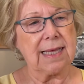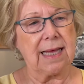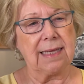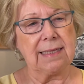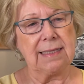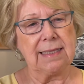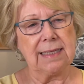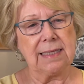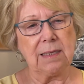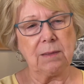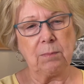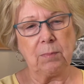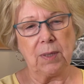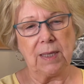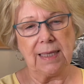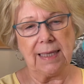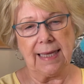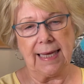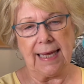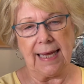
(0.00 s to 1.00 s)
a little
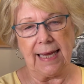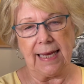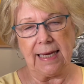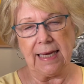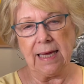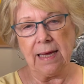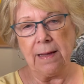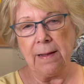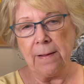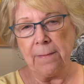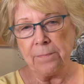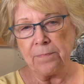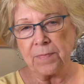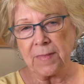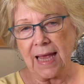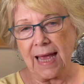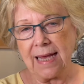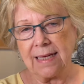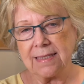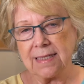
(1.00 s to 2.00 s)
plain,
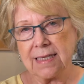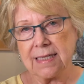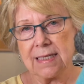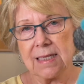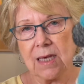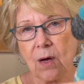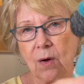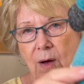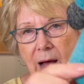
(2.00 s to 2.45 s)
and so